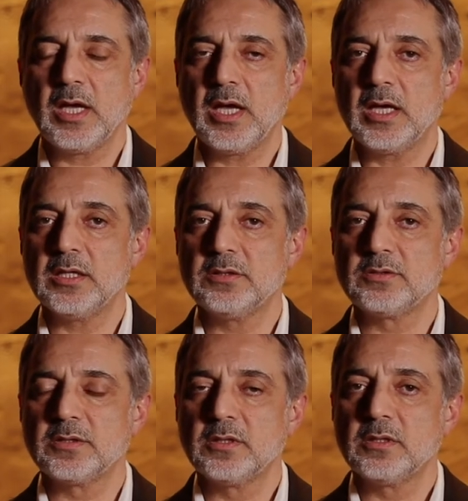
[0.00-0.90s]

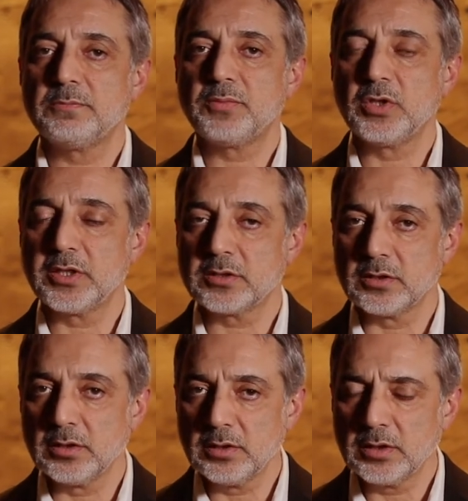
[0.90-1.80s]
and
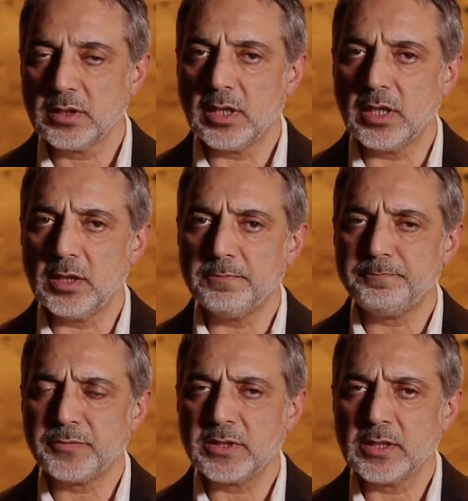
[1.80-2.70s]
political um,
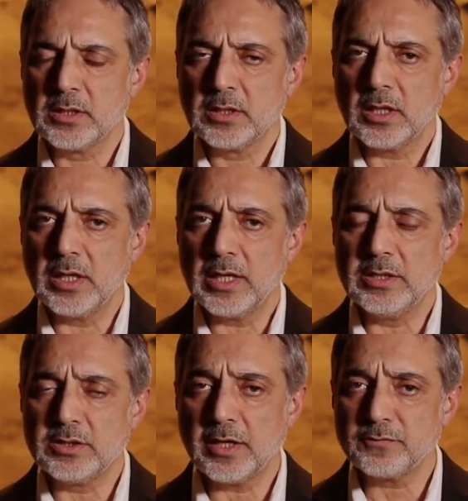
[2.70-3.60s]
uh,
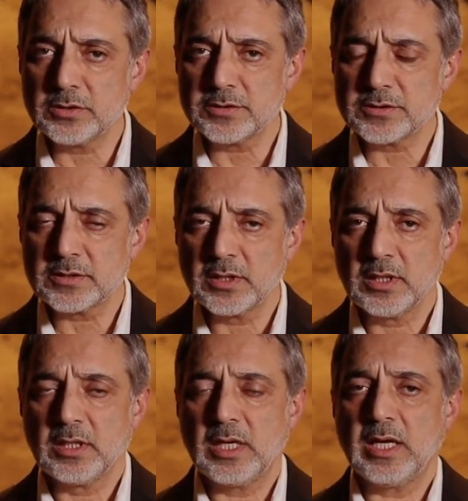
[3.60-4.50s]
endeavors
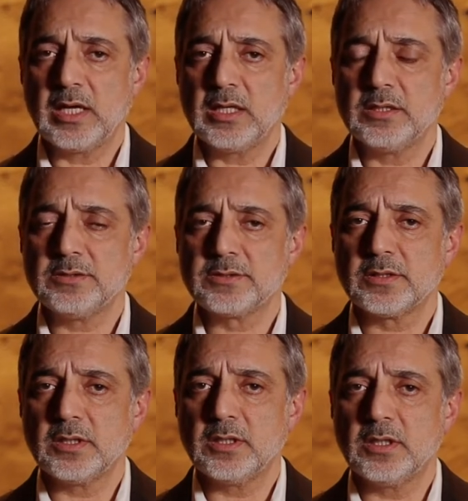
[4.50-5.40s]
and
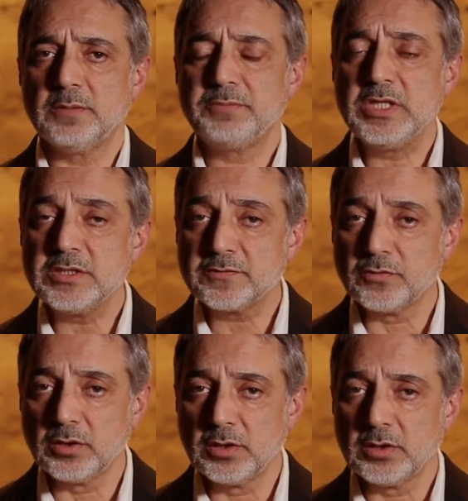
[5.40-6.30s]
uh,
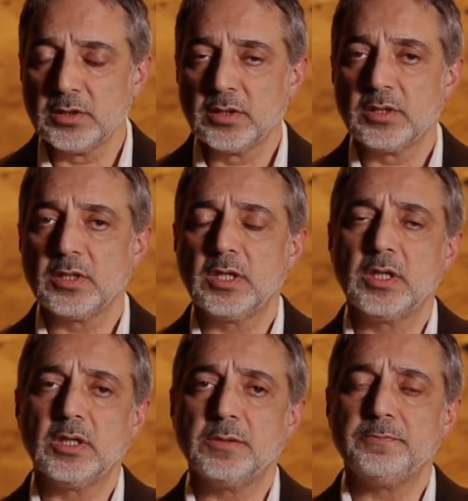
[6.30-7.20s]
peaceful
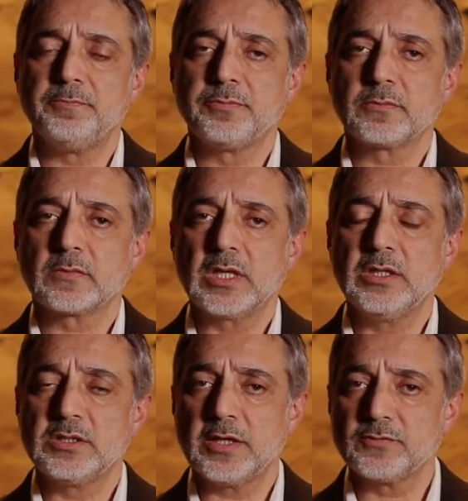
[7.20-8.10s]
um,
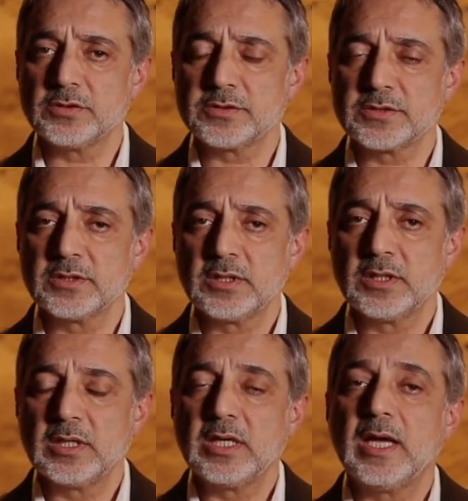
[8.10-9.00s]
endeavors
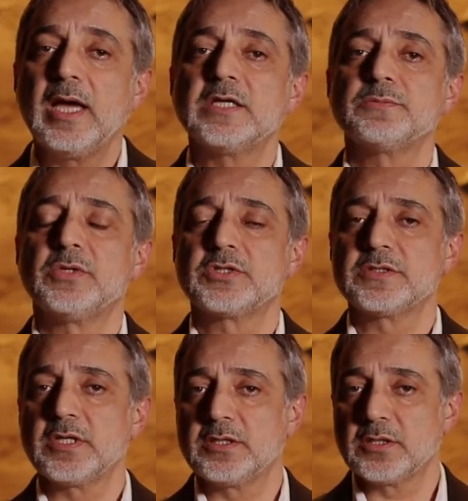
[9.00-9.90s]
as much as
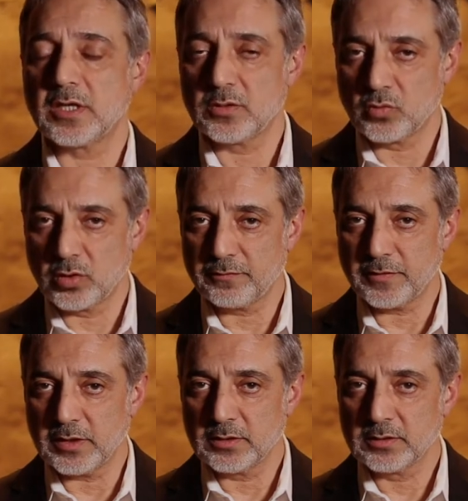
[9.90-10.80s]
they did on warfare.